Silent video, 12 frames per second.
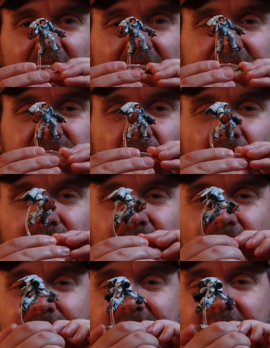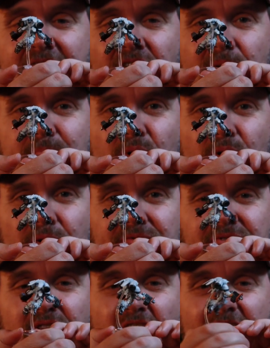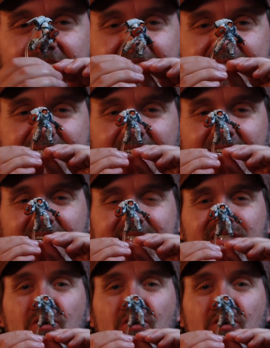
guys on their terrible flying stands,